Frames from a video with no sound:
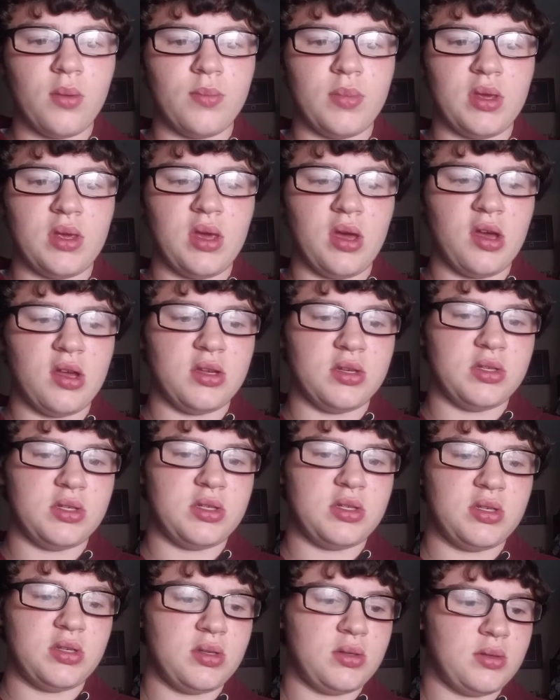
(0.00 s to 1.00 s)

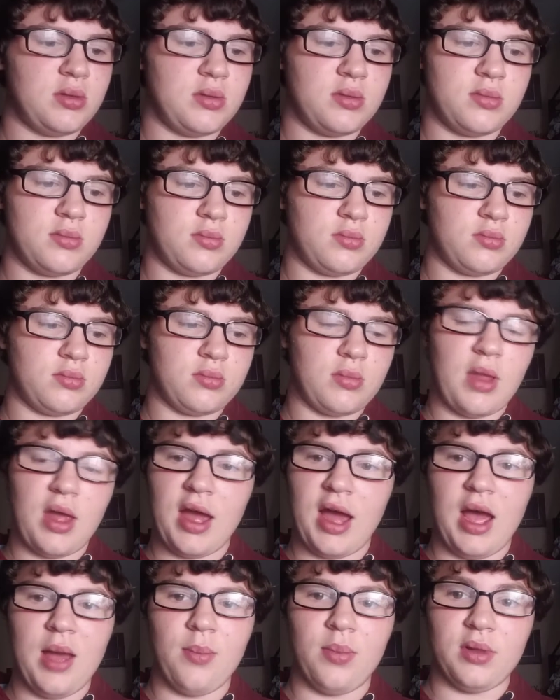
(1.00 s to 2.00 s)
because
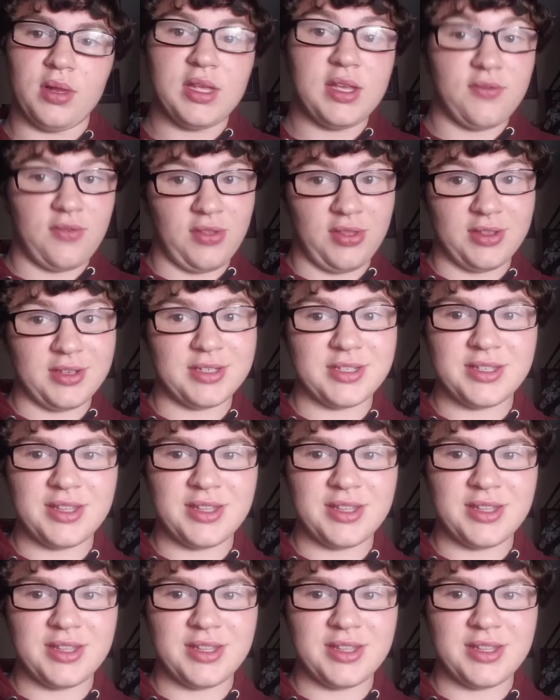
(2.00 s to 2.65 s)
I believe in this